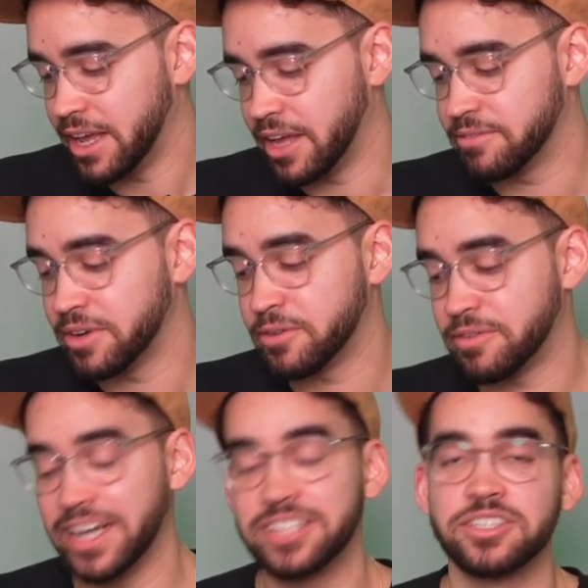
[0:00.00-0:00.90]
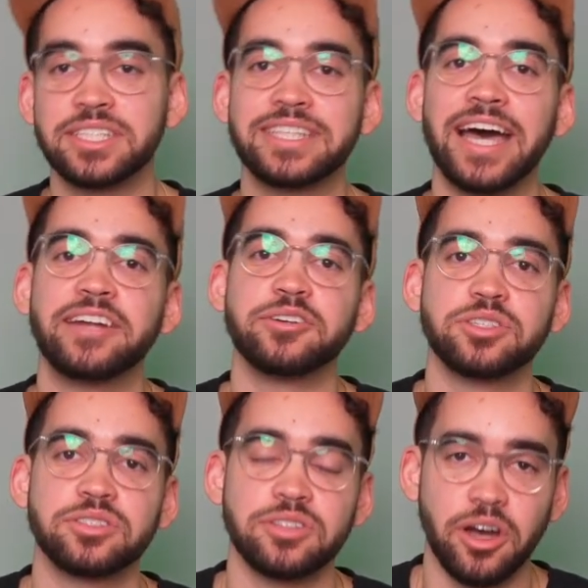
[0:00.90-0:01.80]
and verify the
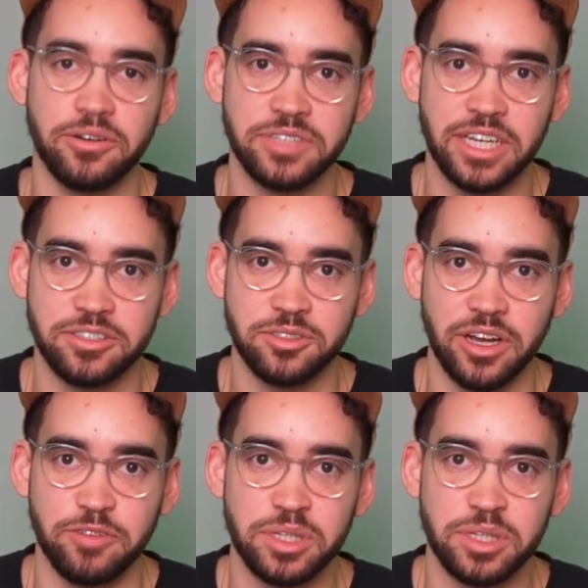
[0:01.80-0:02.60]
status of the hard drive.